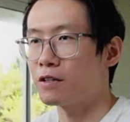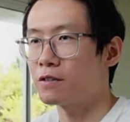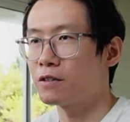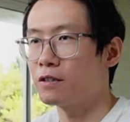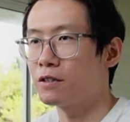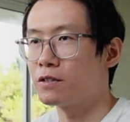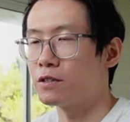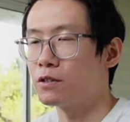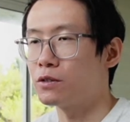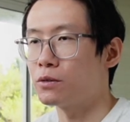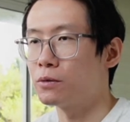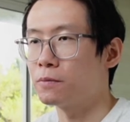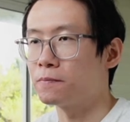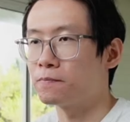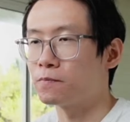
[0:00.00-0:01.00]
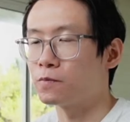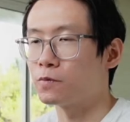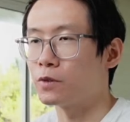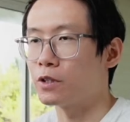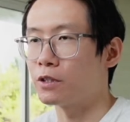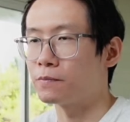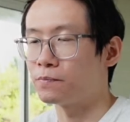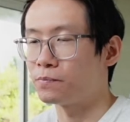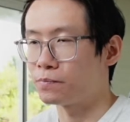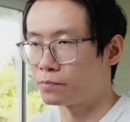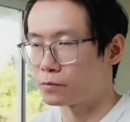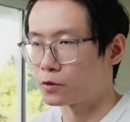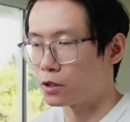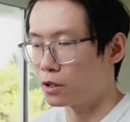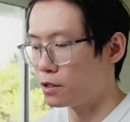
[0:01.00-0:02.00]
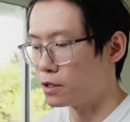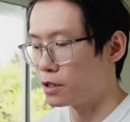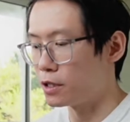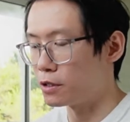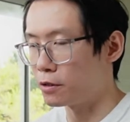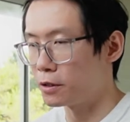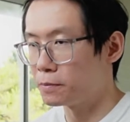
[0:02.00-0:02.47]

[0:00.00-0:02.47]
he listened to, right? Incidentally.